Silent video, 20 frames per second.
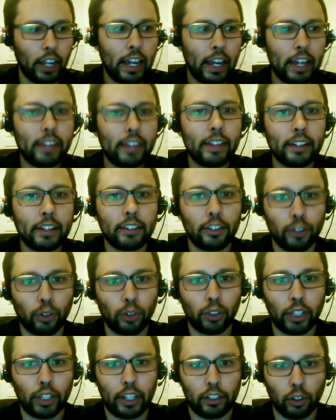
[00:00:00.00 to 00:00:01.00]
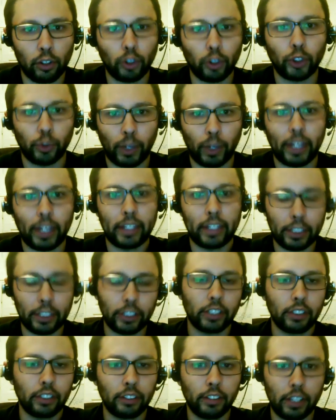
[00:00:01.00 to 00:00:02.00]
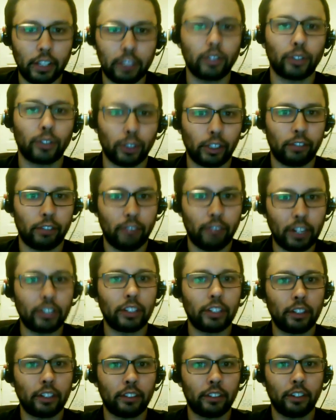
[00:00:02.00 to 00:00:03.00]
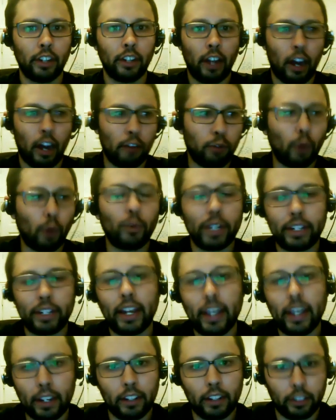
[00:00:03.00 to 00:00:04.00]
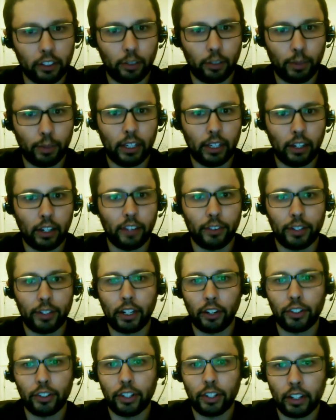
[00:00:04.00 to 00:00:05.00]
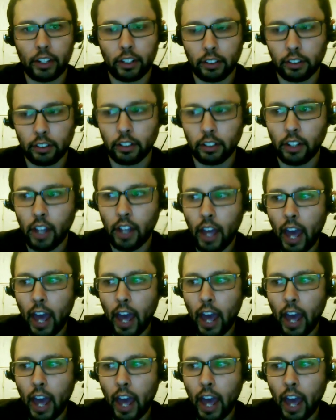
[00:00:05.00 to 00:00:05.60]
He thinks there's only a social recognition, these social conventions, of what we take to be other intelligent things.